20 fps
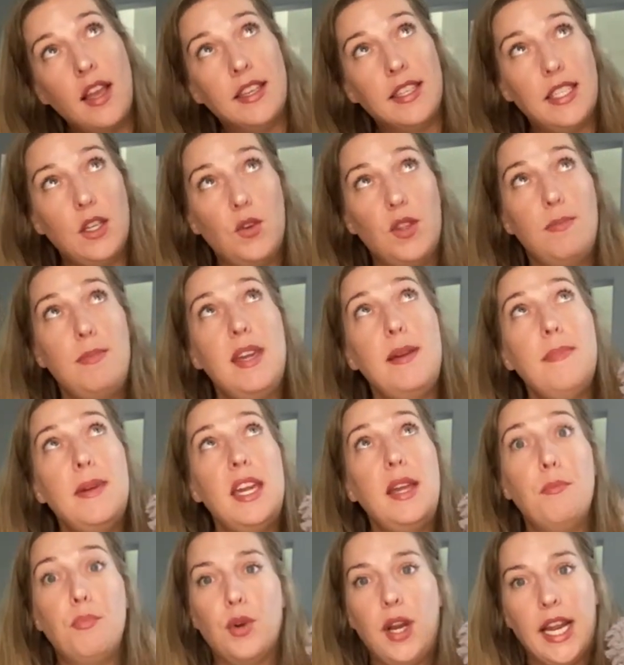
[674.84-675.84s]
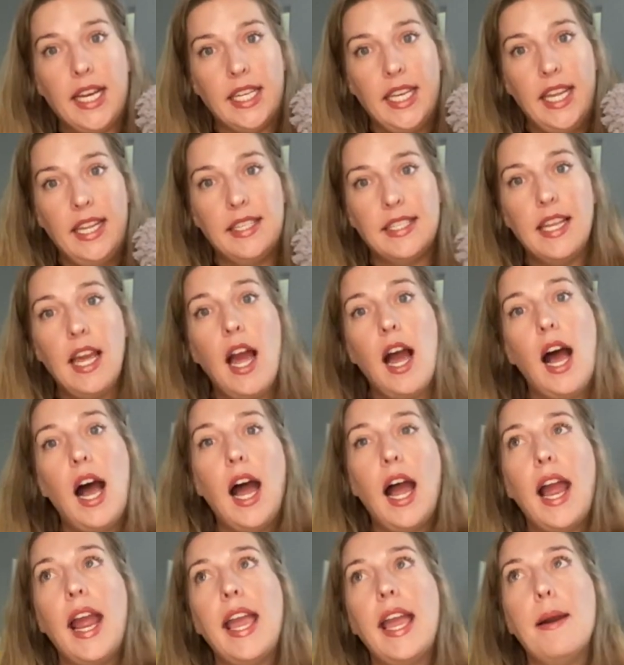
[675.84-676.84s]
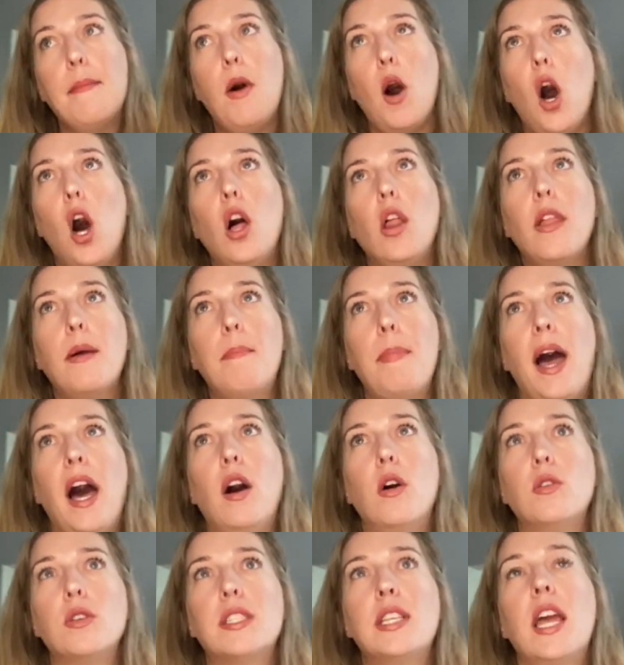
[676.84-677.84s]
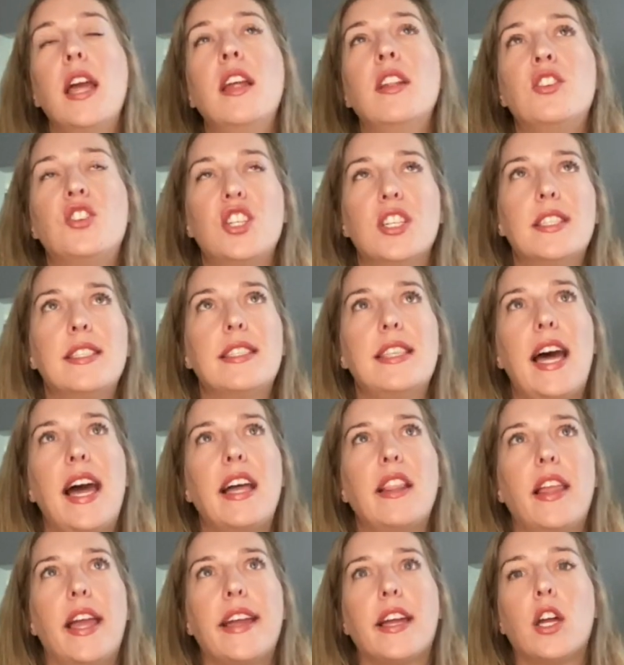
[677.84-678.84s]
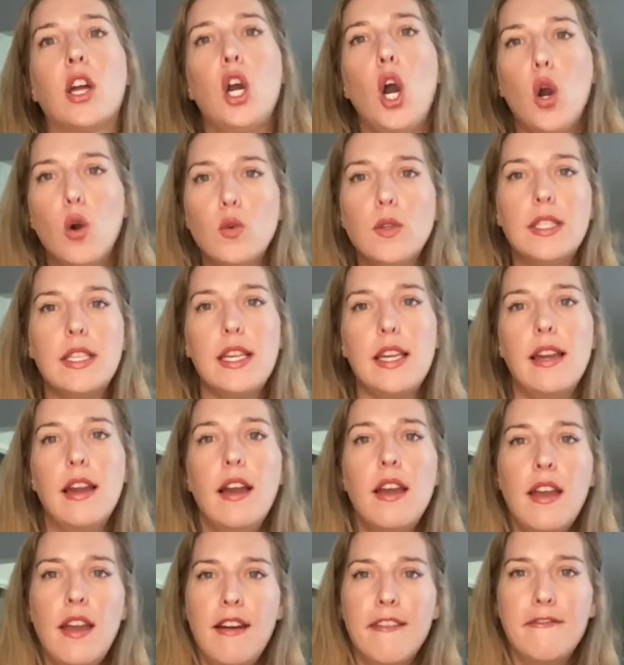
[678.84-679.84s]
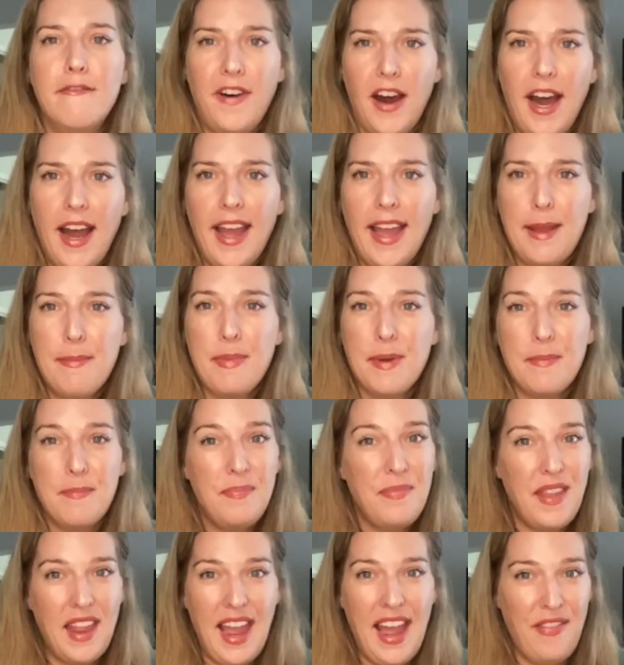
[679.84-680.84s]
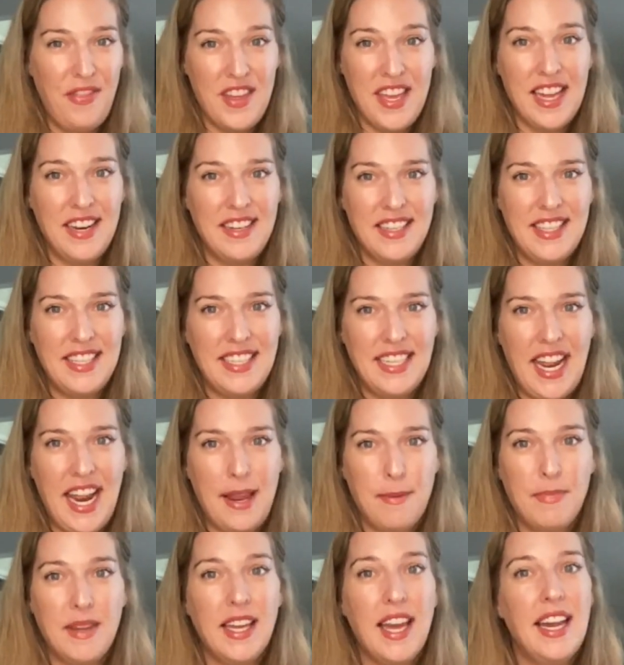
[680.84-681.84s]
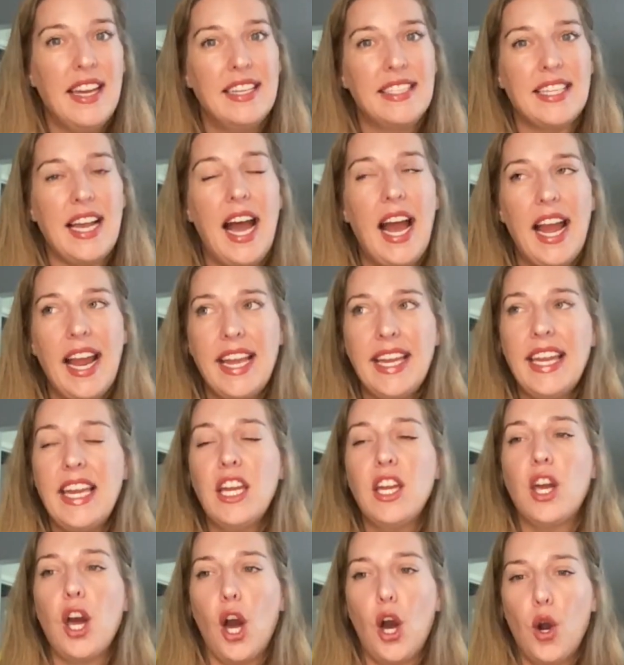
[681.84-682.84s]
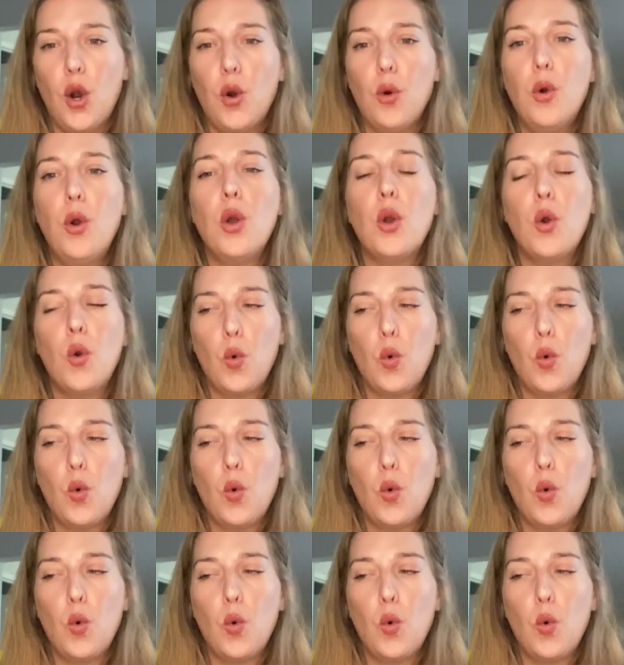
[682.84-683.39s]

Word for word: So with me being pregnant, I am all about just that like cozy vibe at the end of the day because I can go